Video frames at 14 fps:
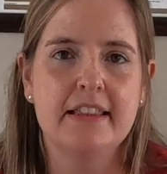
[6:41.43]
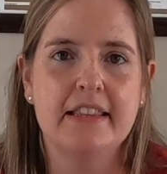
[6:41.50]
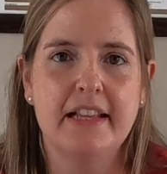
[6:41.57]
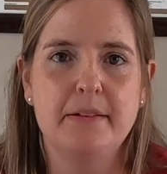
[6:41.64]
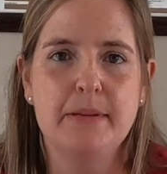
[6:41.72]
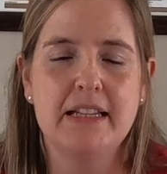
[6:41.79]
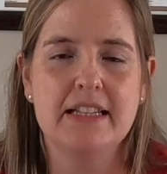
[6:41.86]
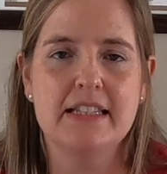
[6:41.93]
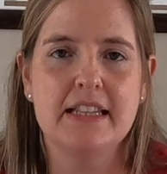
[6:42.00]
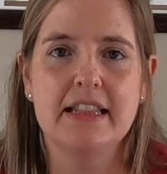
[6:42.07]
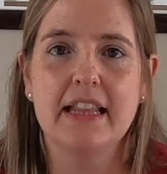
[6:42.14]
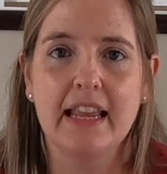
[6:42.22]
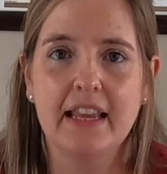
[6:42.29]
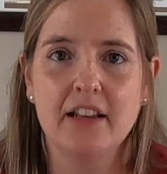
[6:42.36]
That means
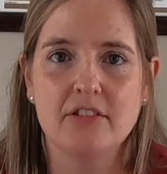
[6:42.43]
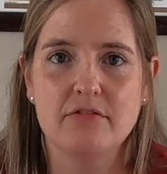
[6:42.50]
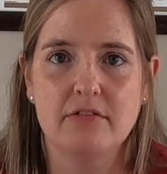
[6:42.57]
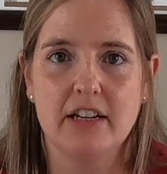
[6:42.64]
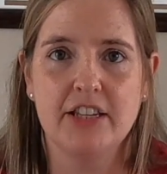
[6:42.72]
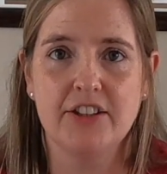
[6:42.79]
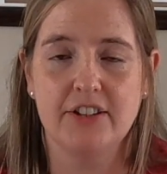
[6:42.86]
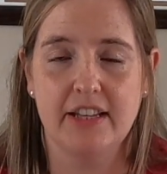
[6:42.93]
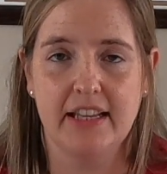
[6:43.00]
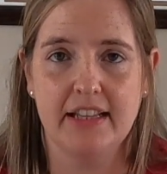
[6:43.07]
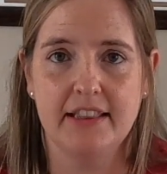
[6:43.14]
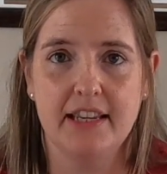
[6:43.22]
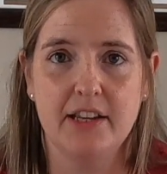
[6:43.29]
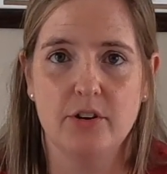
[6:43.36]
that they can
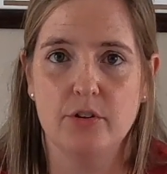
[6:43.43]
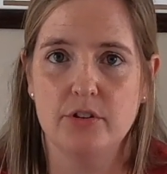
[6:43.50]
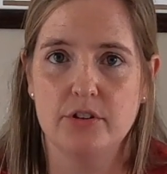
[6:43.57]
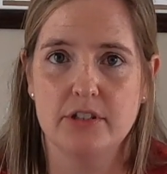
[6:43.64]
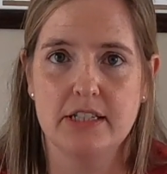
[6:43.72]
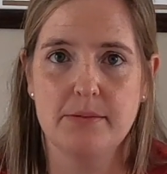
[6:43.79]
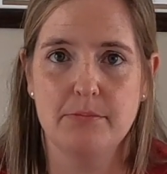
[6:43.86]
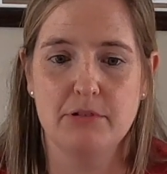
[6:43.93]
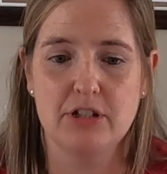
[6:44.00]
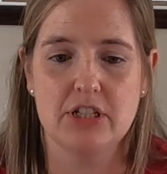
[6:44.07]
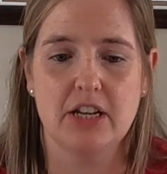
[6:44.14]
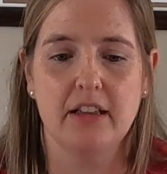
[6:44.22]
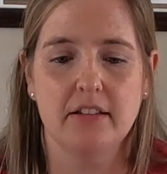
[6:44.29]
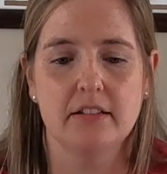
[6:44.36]
regulate their own
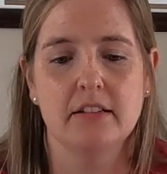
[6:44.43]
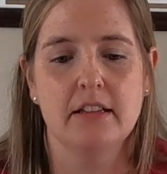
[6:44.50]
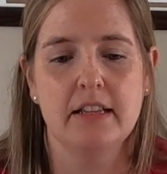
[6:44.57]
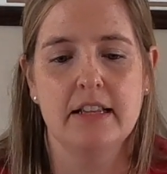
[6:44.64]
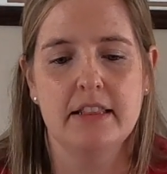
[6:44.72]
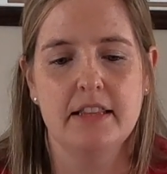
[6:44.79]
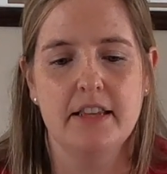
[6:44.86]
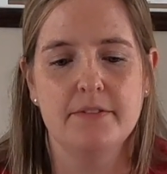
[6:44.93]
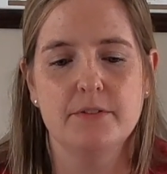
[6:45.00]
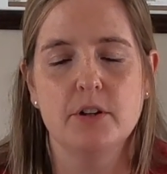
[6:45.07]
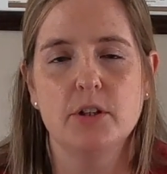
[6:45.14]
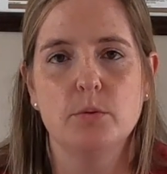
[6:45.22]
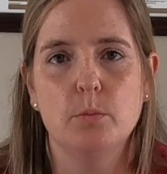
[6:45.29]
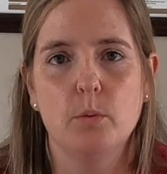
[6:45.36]
temperature. They've
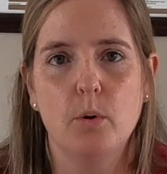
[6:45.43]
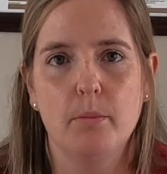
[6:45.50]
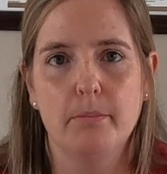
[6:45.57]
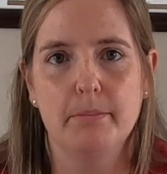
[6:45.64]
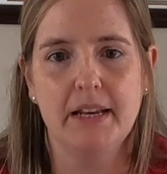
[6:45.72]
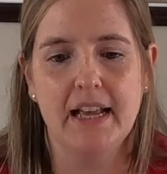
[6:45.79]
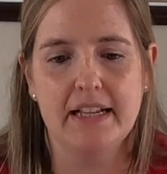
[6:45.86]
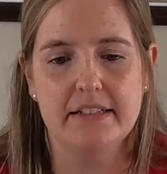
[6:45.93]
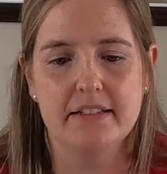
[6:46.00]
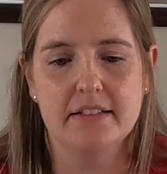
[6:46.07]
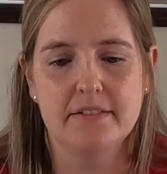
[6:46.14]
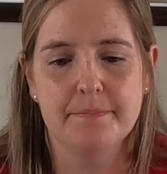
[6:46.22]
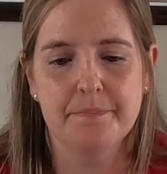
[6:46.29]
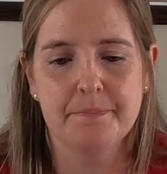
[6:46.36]
got warm blood.